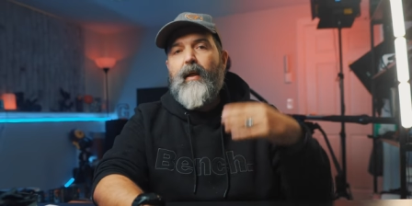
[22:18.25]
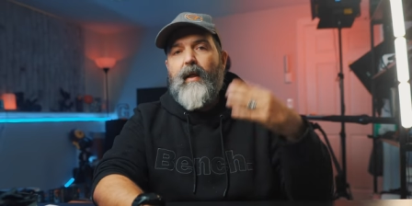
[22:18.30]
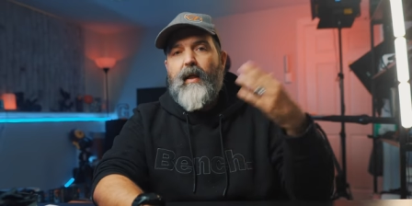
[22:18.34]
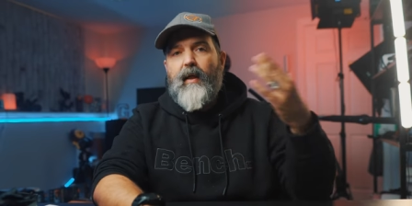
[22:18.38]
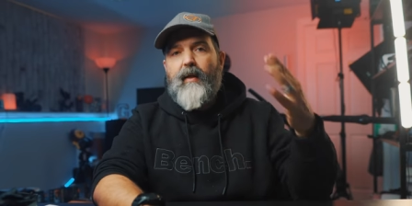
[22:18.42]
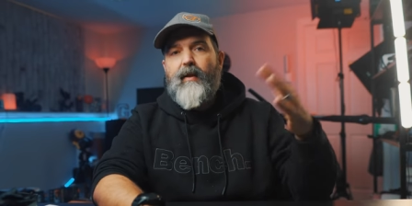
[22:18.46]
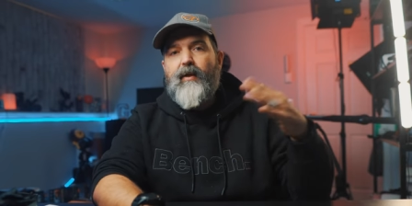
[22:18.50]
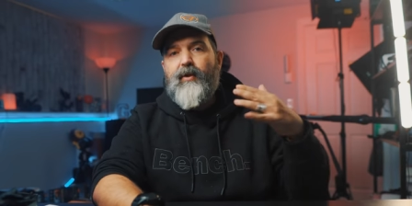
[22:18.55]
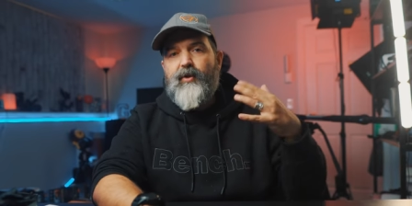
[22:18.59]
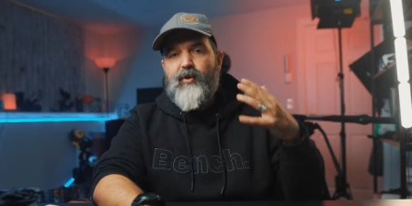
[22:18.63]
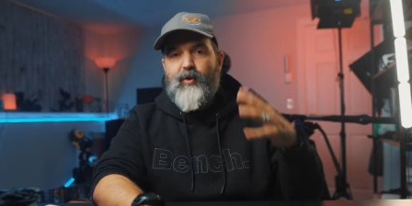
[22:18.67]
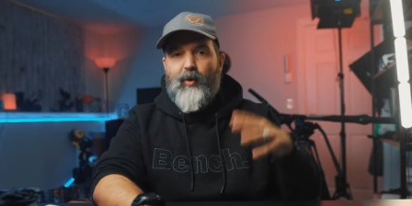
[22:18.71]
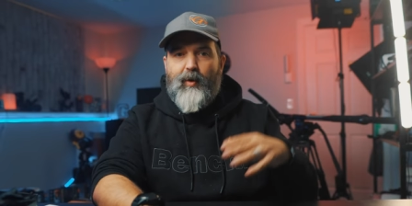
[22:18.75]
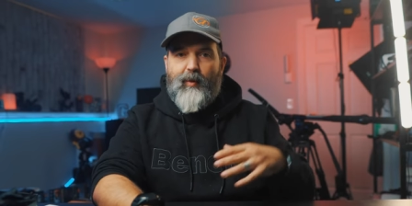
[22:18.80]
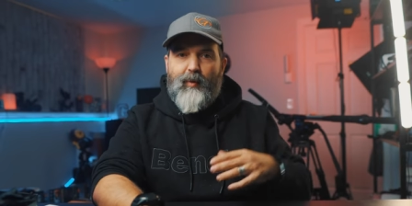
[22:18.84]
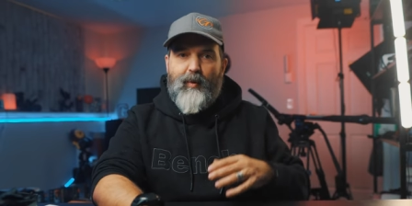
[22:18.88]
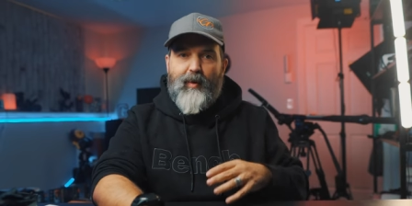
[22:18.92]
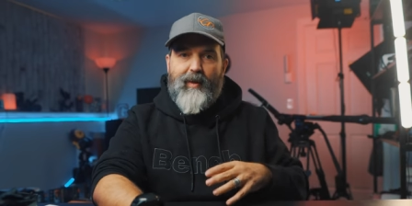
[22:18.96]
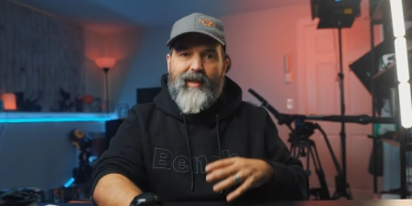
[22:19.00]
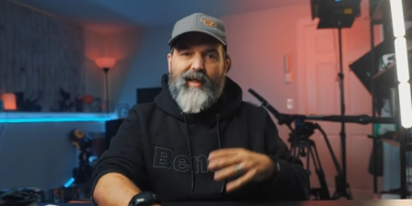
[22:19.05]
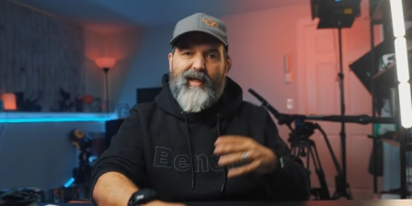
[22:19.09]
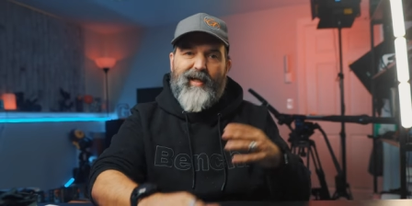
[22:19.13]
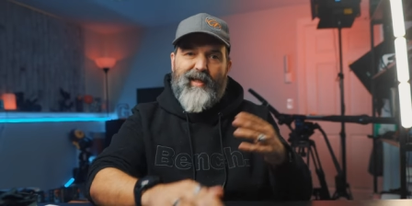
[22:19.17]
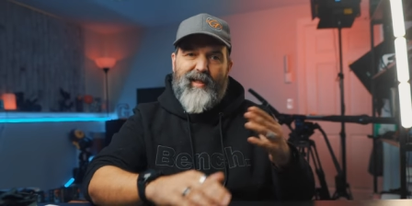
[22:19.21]
and the short
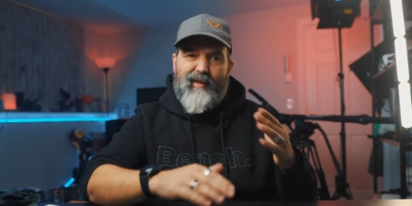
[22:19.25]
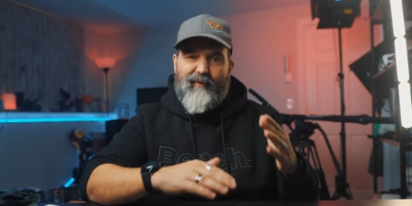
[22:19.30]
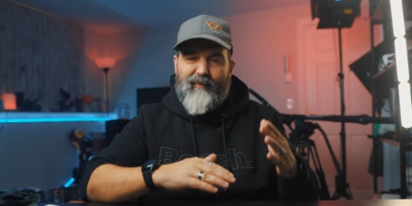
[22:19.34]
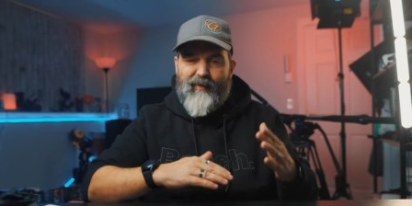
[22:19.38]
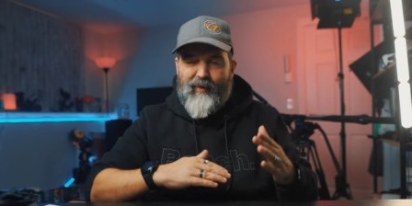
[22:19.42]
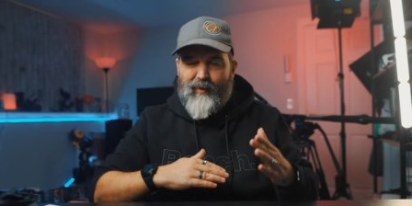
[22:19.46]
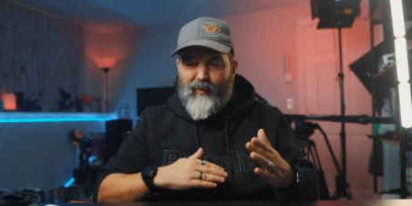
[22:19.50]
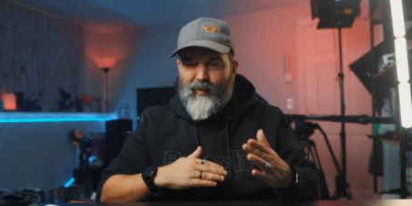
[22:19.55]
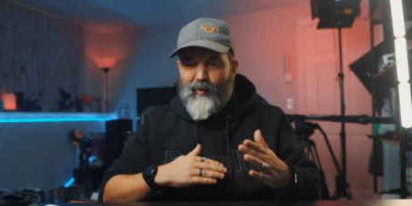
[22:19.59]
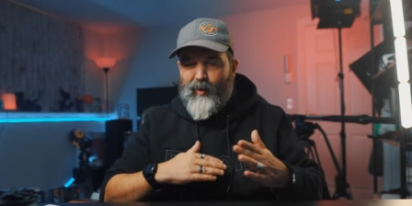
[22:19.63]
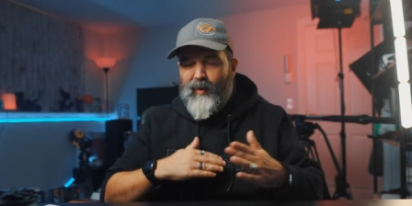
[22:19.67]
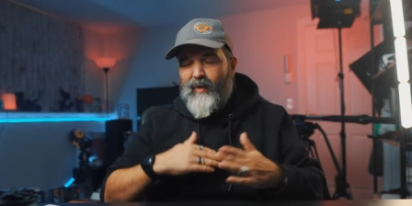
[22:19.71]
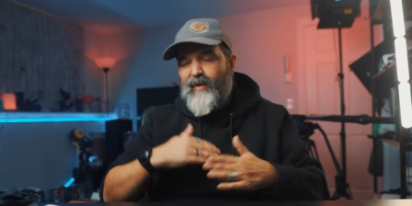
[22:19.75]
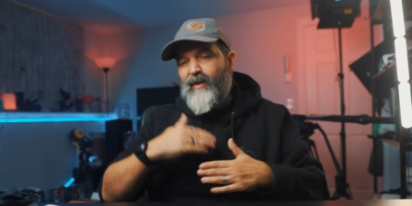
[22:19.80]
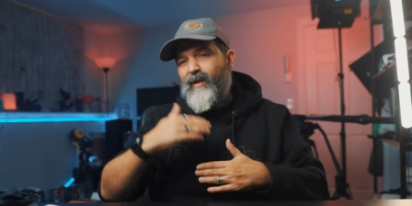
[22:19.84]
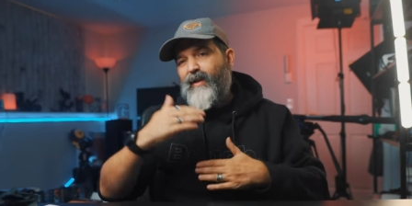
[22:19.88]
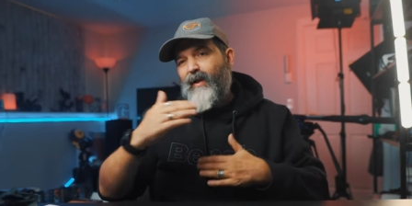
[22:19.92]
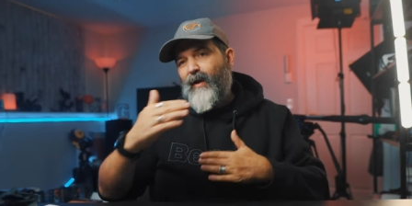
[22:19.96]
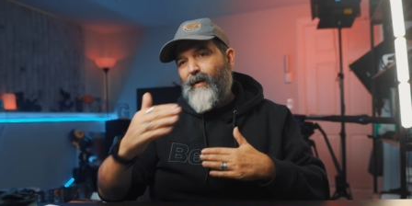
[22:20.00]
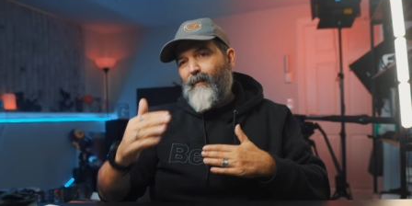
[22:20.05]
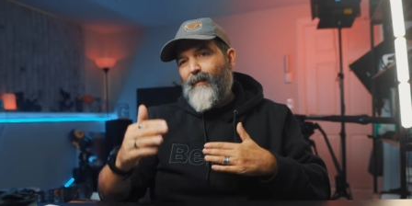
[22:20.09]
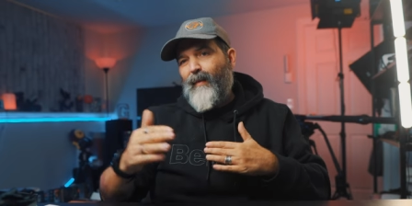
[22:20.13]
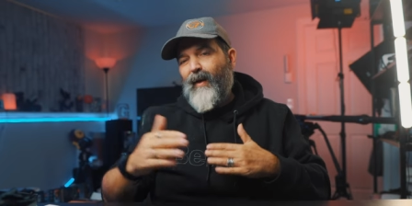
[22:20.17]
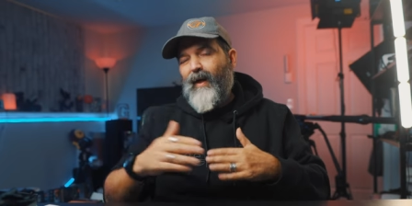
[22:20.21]
will kind of give you
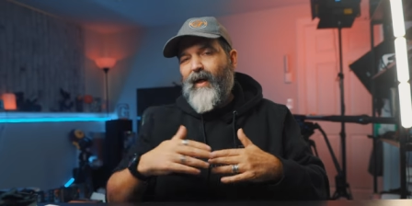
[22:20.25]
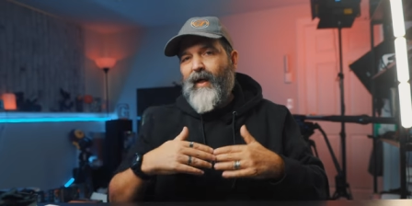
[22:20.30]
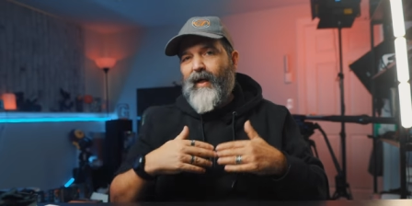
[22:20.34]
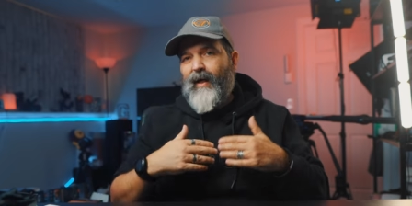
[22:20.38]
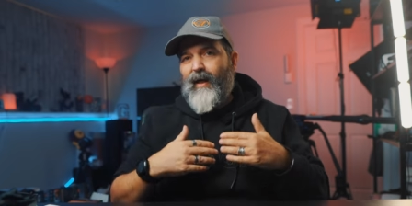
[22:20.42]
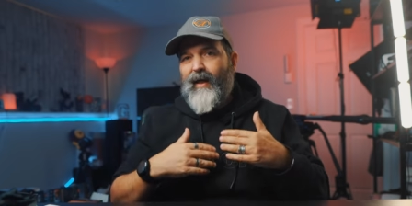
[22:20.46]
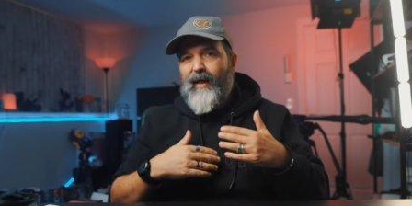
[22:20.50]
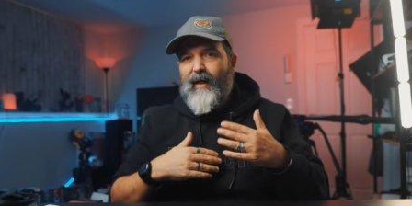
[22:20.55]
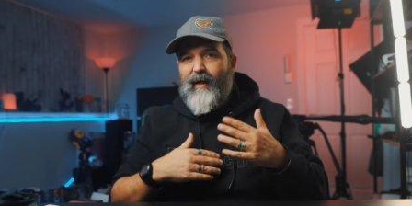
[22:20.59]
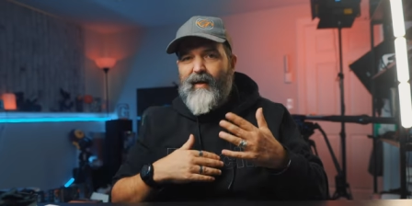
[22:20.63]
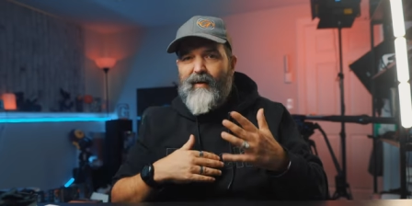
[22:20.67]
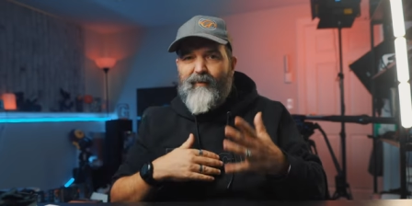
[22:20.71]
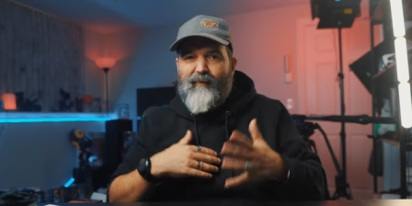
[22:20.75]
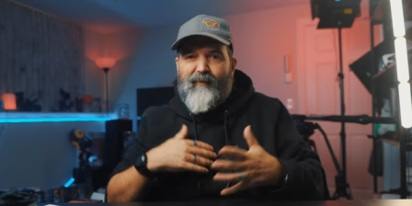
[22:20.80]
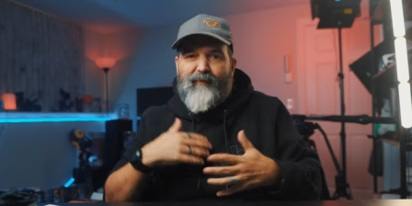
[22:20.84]
some uh,